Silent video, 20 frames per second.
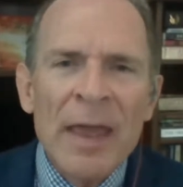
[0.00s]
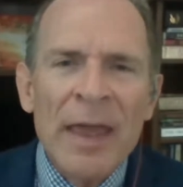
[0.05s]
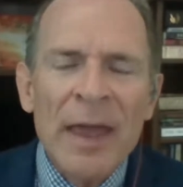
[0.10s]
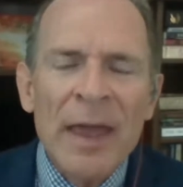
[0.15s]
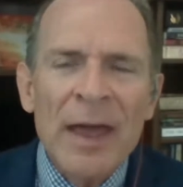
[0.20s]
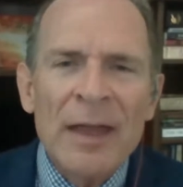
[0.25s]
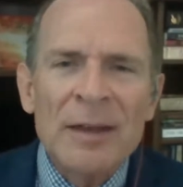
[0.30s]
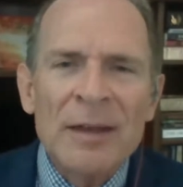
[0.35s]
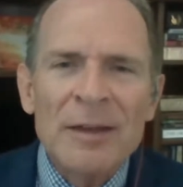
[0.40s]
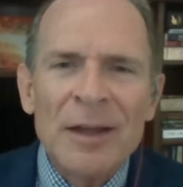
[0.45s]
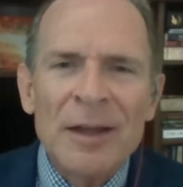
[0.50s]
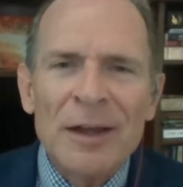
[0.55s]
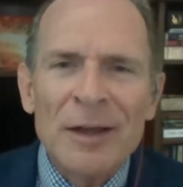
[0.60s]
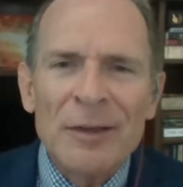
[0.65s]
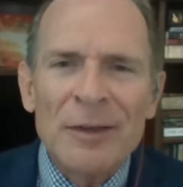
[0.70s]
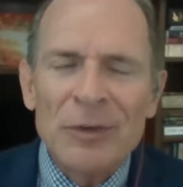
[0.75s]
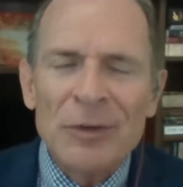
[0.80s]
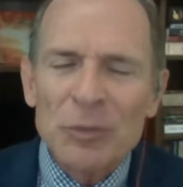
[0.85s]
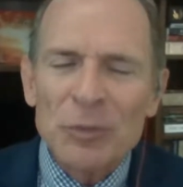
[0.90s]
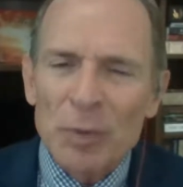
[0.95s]
And
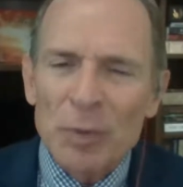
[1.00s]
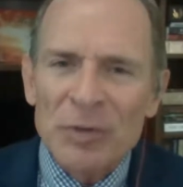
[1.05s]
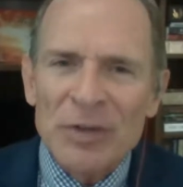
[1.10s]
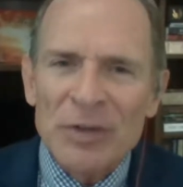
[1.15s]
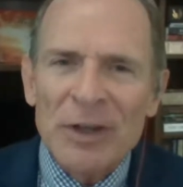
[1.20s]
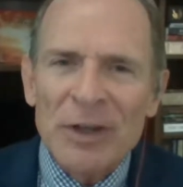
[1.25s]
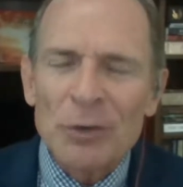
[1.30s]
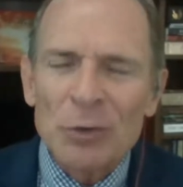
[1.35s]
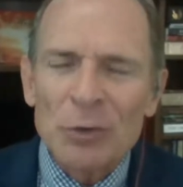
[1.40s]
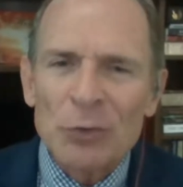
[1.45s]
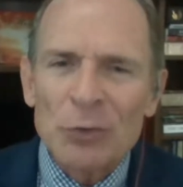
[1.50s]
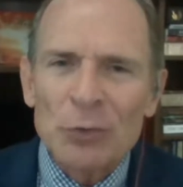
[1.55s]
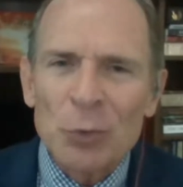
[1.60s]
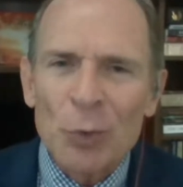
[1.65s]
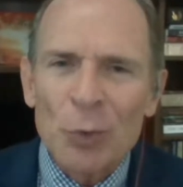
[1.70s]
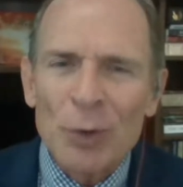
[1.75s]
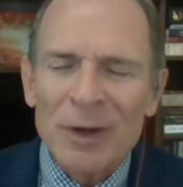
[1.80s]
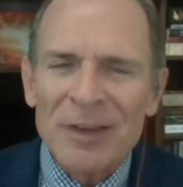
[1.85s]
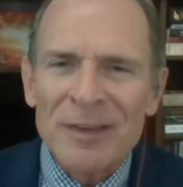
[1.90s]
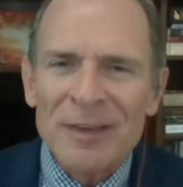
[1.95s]
this particular
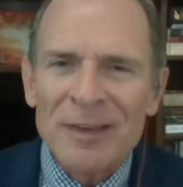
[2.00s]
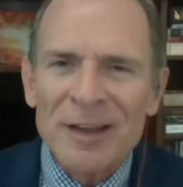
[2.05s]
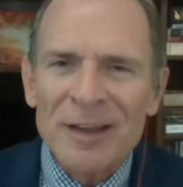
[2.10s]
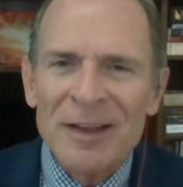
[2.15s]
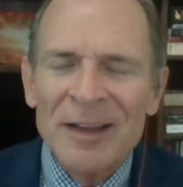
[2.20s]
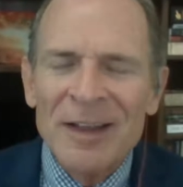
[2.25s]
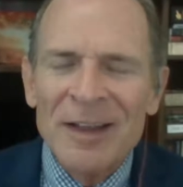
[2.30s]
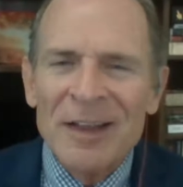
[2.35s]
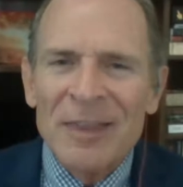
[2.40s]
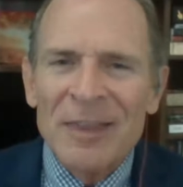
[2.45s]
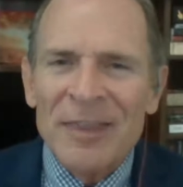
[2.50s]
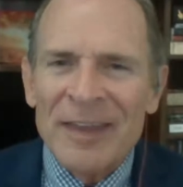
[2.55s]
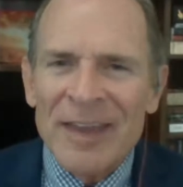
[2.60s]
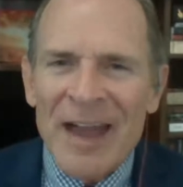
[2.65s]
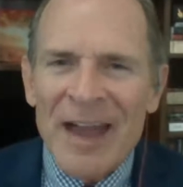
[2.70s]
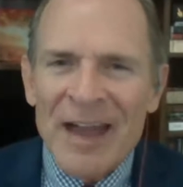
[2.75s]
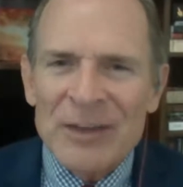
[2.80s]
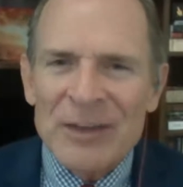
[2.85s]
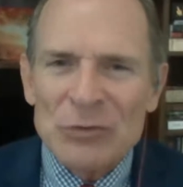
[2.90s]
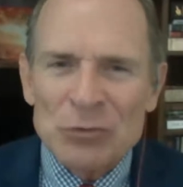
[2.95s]
story, the
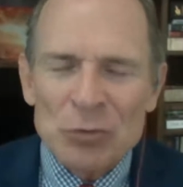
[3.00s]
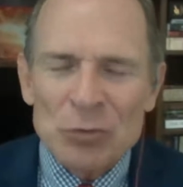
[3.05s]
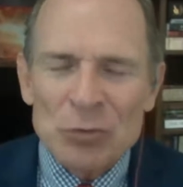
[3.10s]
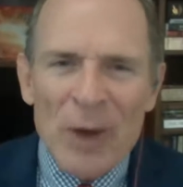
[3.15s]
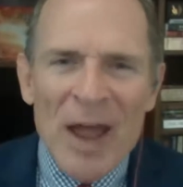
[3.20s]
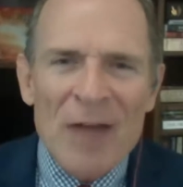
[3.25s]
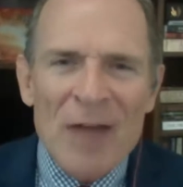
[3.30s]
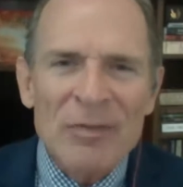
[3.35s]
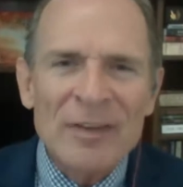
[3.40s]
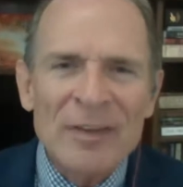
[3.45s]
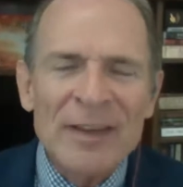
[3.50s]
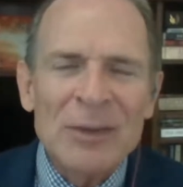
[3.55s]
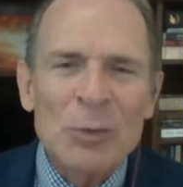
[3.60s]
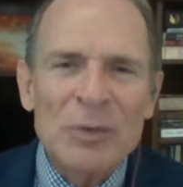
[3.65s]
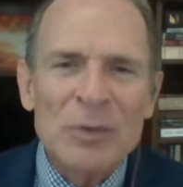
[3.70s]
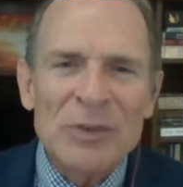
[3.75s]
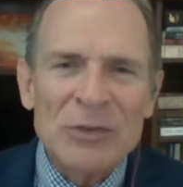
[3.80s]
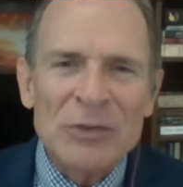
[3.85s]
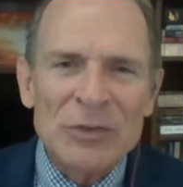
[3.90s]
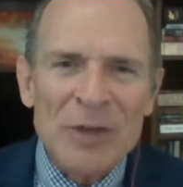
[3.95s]
guy's traveling
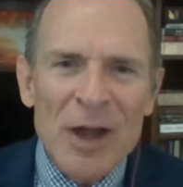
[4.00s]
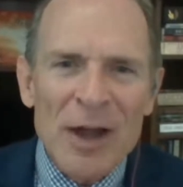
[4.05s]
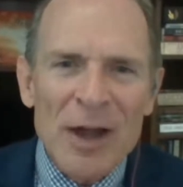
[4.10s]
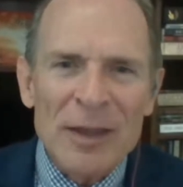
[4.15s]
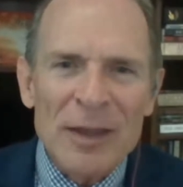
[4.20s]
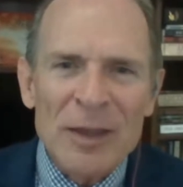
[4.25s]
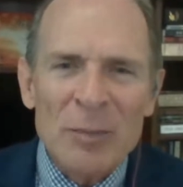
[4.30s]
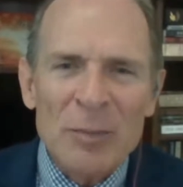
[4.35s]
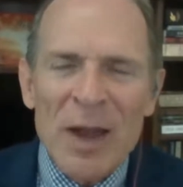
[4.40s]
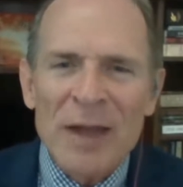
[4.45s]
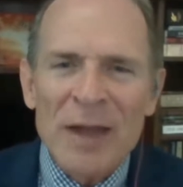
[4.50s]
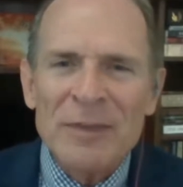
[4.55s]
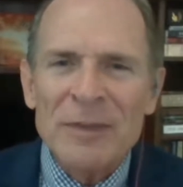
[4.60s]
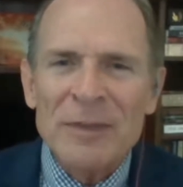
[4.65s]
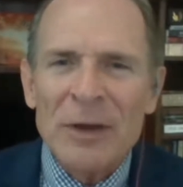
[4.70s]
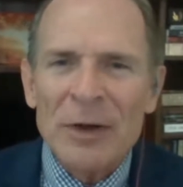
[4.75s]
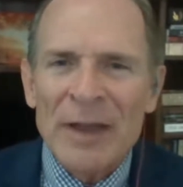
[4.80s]
with this concubine.